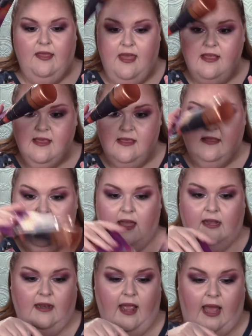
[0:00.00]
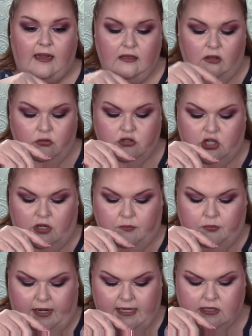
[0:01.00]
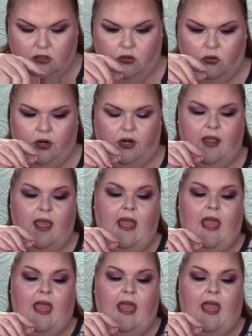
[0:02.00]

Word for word: This is done. Hallelujah. Praise the Lord.